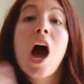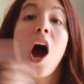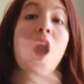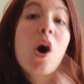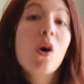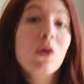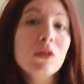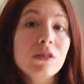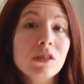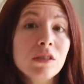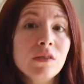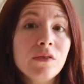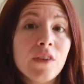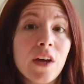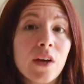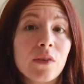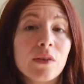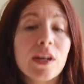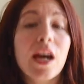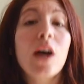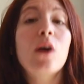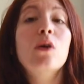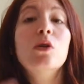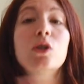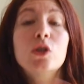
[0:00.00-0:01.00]
Also found
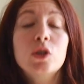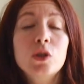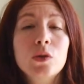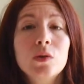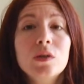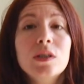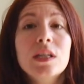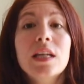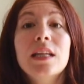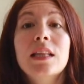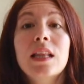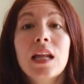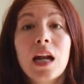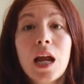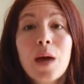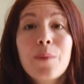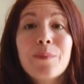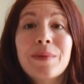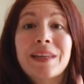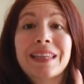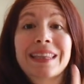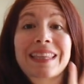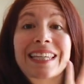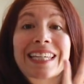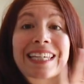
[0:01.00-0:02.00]
out Tuesday that I'm
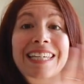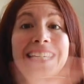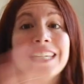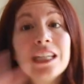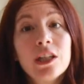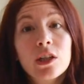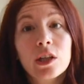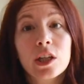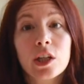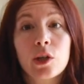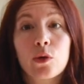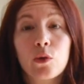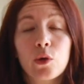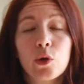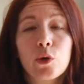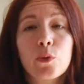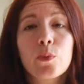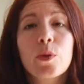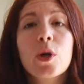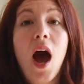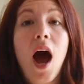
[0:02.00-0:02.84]
in the Healy group.